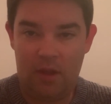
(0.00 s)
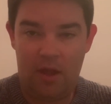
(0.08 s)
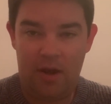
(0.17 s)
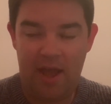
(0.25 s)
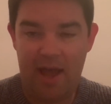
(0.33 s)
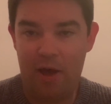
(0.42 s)

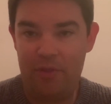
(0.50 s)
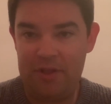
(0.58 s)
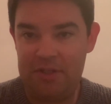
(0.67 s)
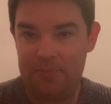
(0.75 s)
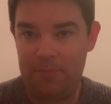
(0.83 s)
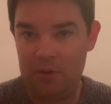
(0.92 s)
and how
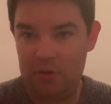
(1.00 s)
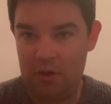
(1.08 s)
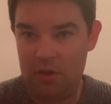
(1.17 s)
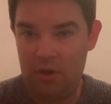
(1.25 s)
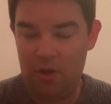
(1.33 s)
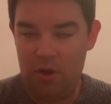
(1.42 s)
this
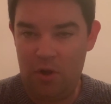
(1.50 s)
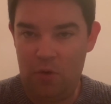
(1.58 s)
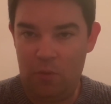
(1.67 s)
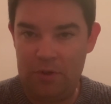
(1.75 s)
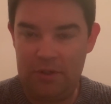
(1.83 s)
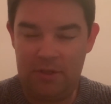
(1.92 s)
book
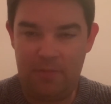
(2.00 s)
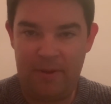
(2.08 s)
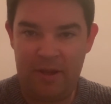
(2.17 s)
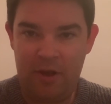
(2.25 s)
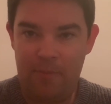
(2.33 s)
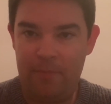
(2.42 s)
was to
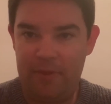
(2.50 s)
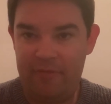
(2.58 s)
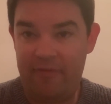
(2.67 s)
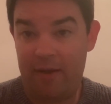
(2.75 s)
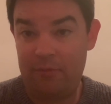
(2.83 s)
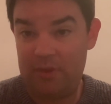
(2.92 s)
become the
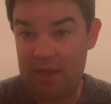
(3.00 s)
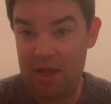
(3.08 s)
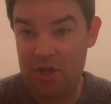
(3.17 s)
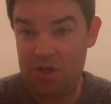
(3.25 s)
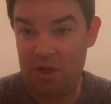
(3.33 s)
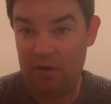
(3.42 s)

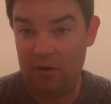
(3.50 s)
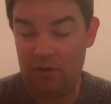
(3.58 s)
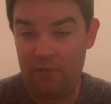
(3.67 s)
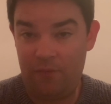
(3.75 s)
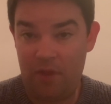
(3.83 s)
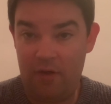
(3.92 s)
foundation
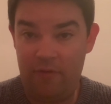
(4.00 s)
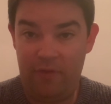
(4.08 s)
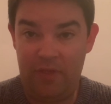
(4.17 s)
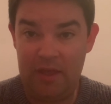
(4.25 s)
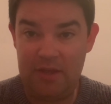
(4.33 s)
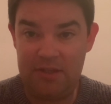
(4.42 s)
of
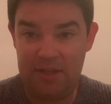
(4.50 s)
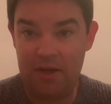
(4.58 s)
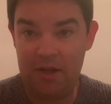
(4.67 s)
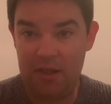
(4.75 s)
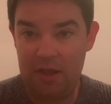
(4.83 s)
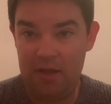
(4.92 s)
the
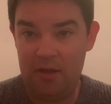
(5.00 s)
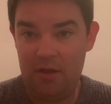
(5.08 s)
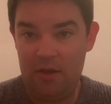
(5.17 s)
singular